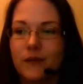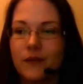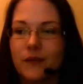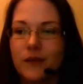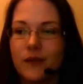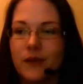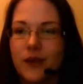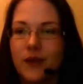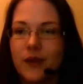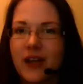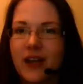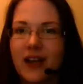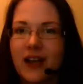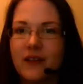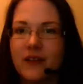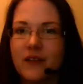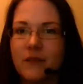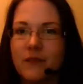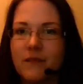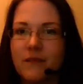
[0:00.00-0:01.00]
You could have
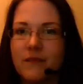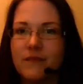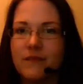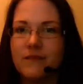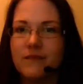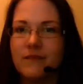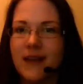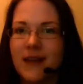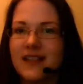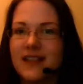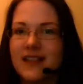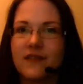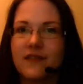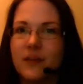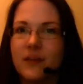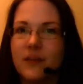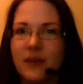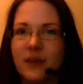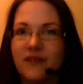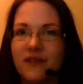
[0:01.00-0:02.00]
a massive,
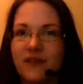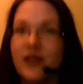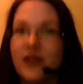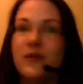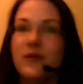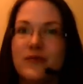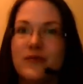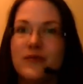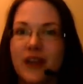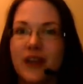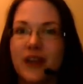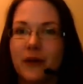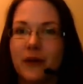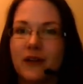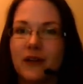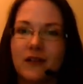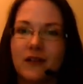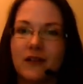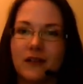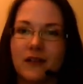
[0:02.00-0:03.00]
great big feud going
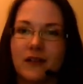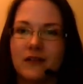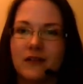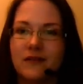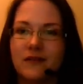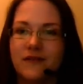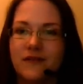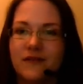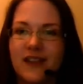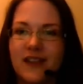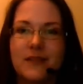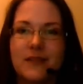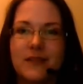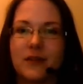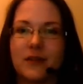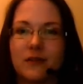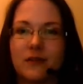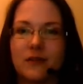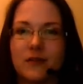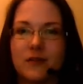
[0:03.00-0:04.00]
on
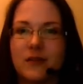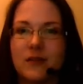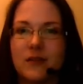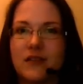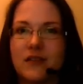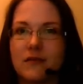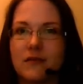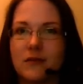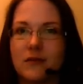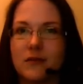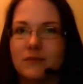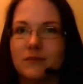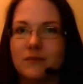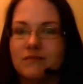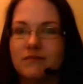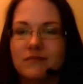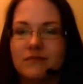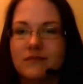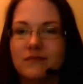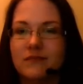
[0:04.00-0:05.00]
Facebook or Twitter or
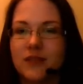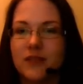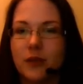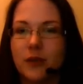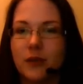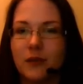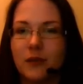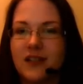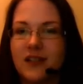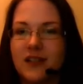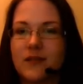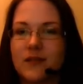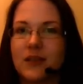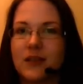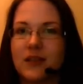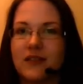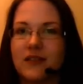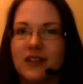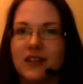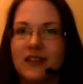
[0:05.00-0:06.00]
Google Plus or
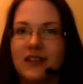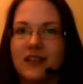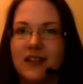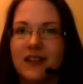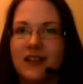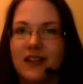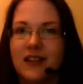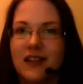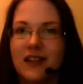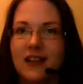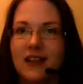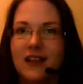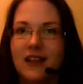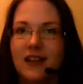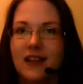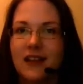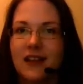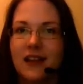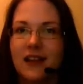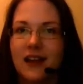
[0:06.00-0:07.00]
whatever,
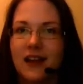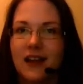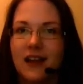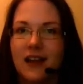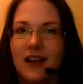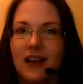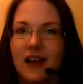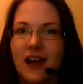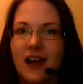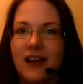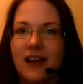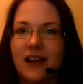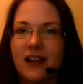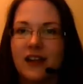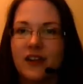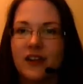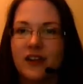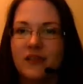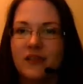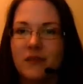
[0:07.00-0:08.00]
and it
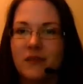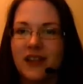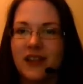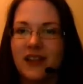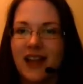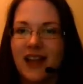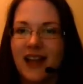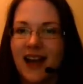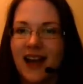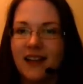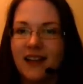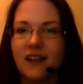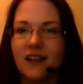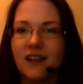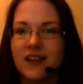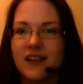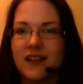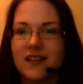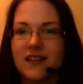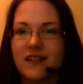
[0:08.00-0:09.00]
could be
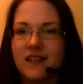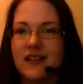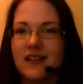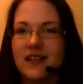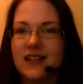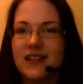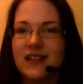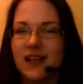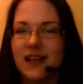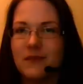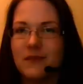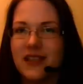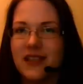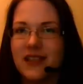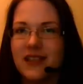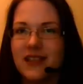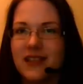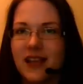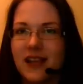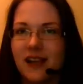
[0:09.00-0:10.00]
analysed in the same
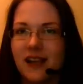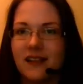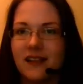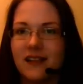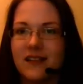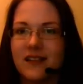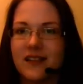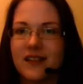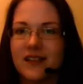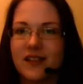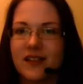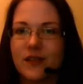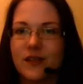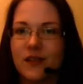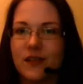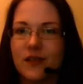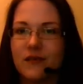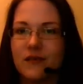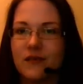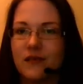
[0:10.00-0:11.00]
detail as
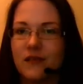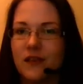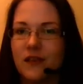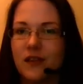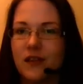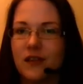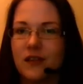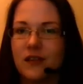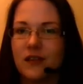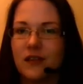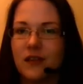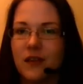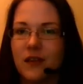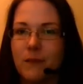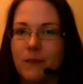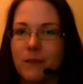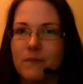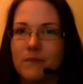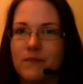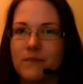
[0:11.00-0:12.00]
a
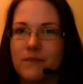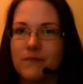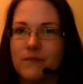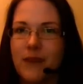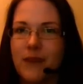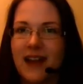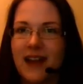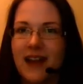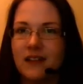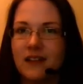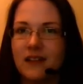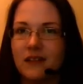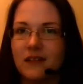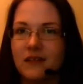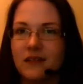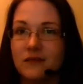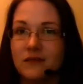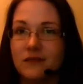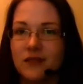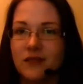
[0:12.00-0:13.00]

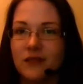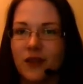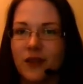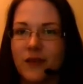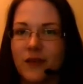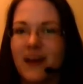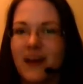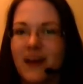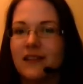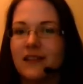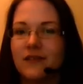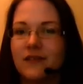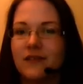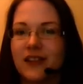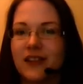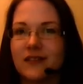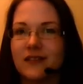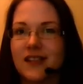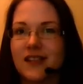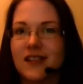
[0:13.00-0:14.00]
battle on the
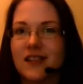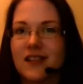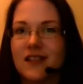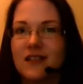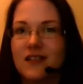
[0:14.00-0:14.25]
battlefield